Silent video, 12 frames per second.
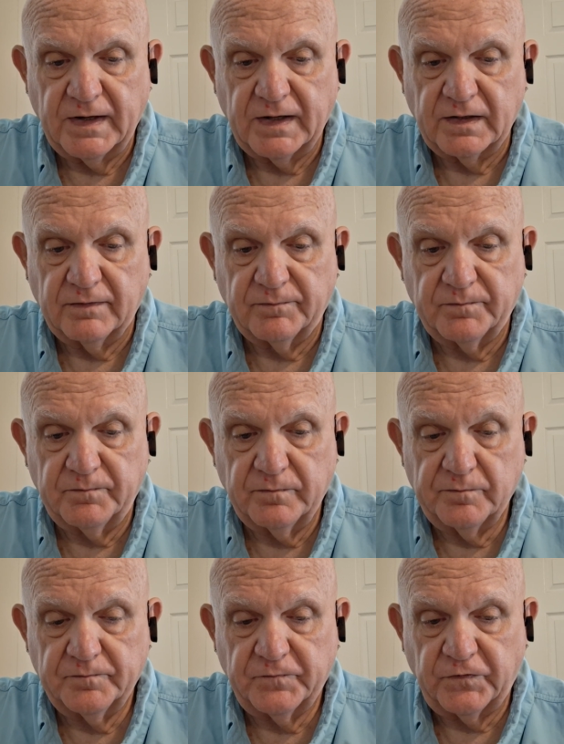And the
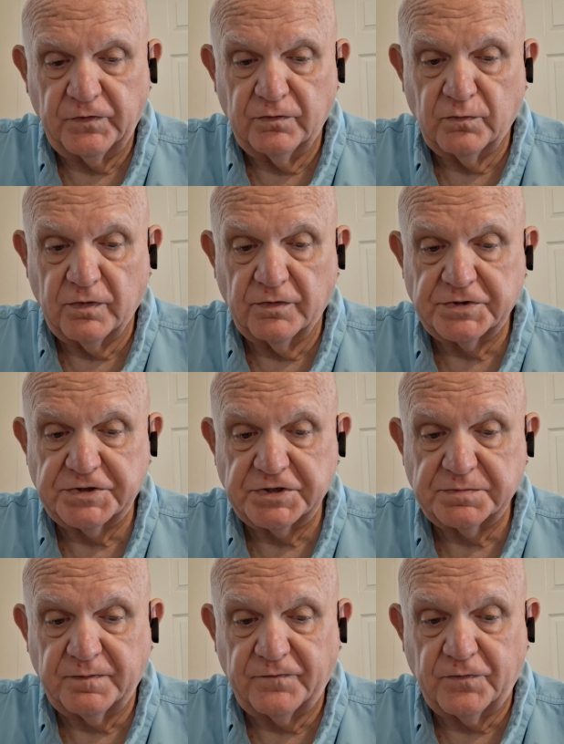few words
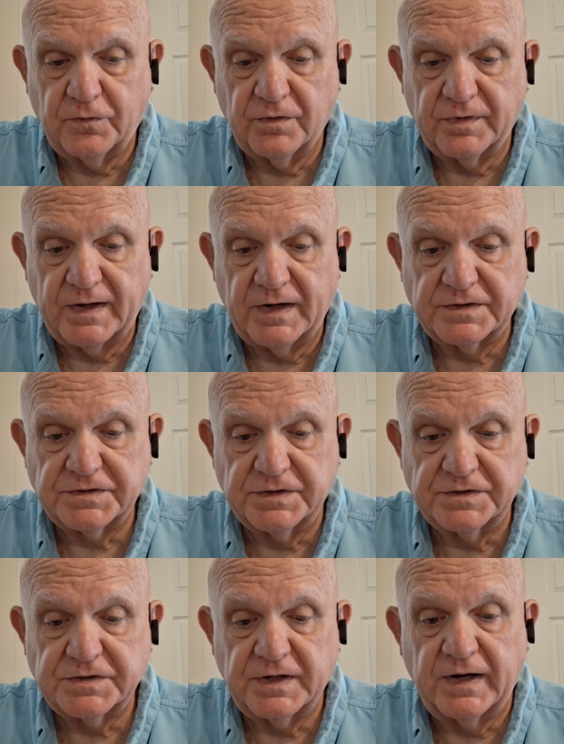just before that, it
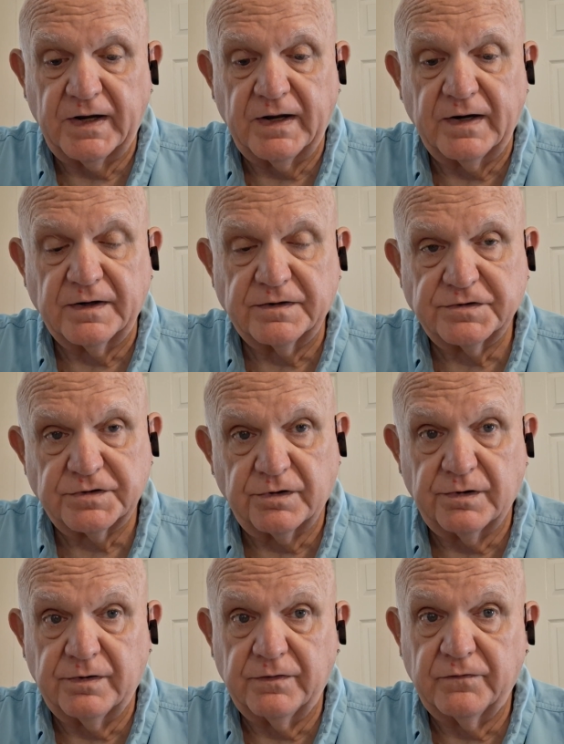says, and
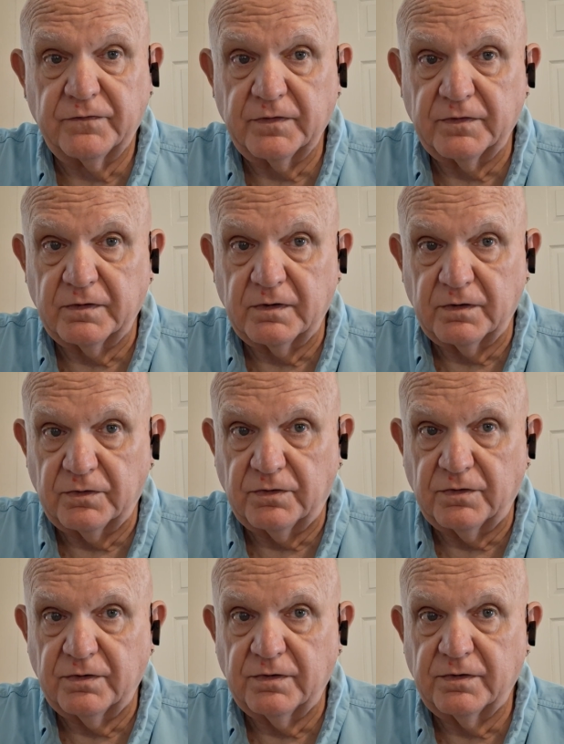serve the
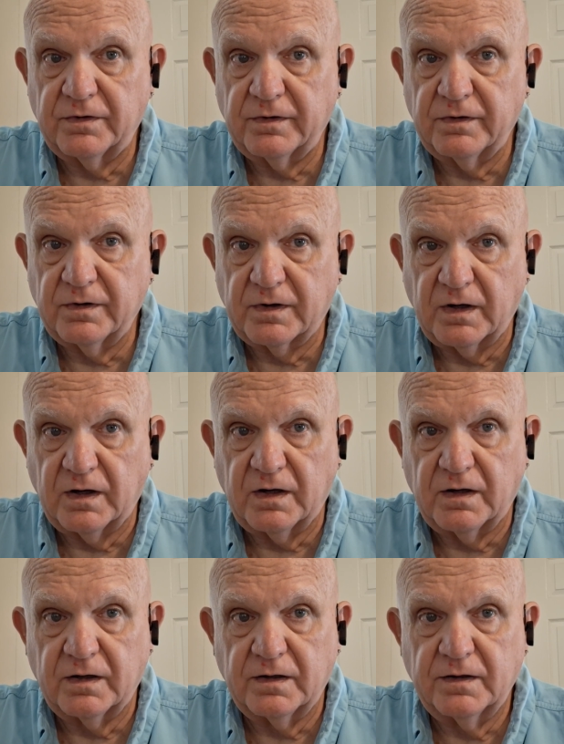Lord your
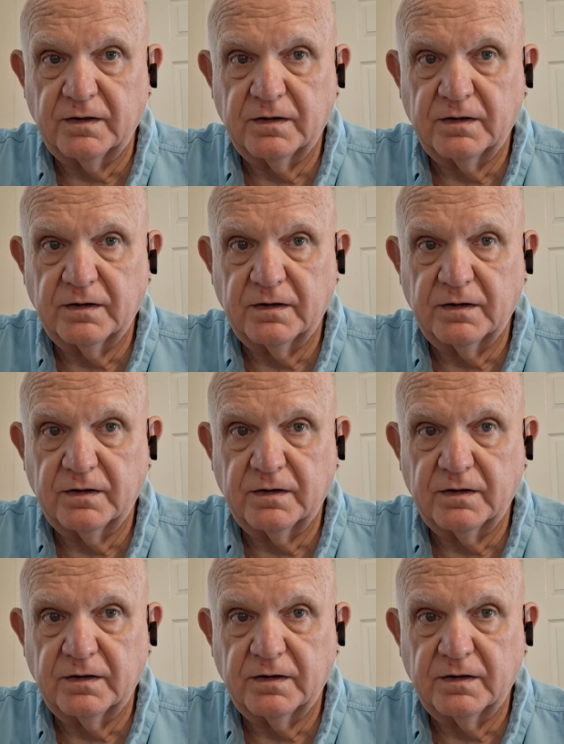God.